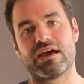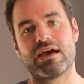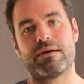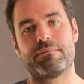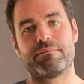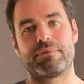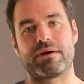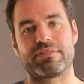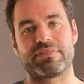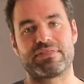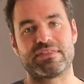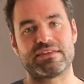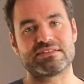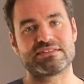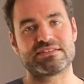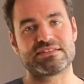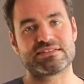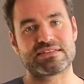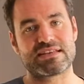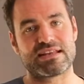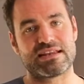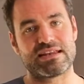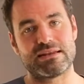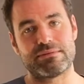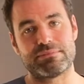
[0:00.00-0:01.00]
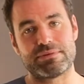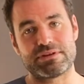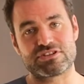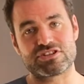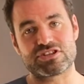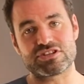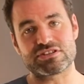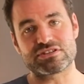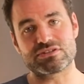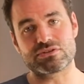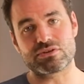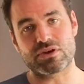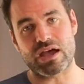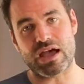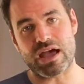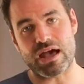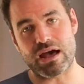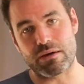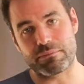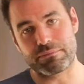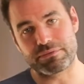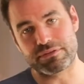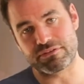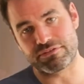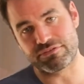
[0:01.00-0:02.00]
But this is a little bit just to
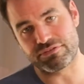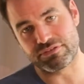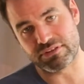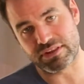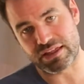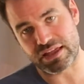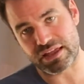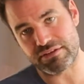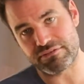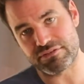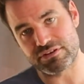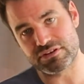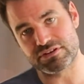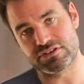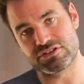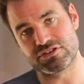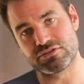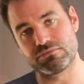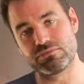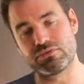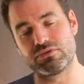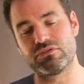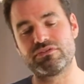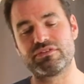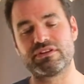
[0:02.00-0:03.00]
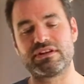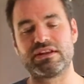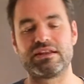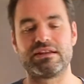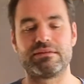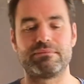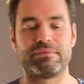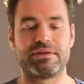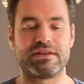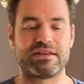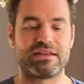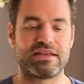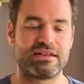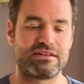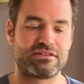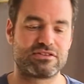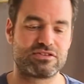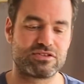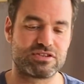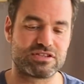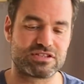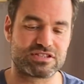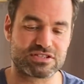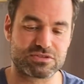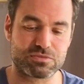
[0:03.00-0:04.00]
help the flavor to move a little bit into
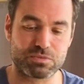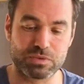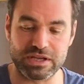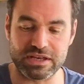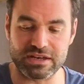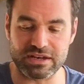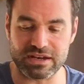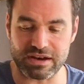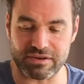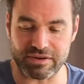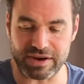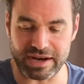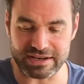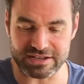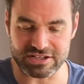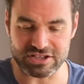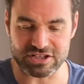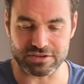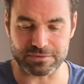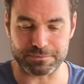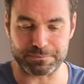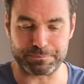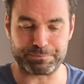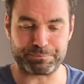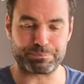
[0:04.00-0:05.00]
the sweeter direction.